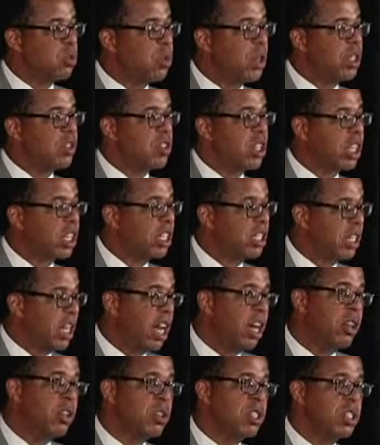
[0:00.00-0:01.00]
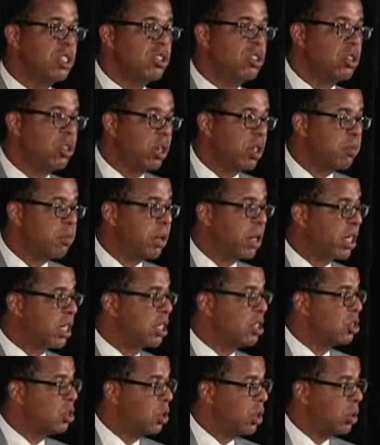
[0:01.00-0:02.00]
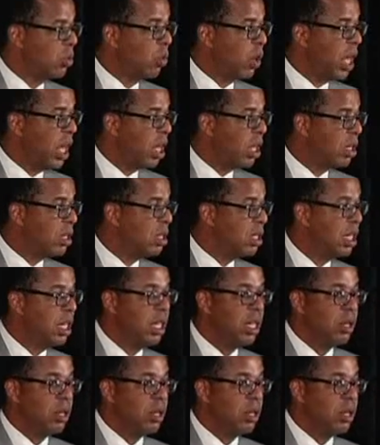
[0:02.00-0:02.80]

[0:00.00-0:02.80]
was it could not only do it, but it could do it well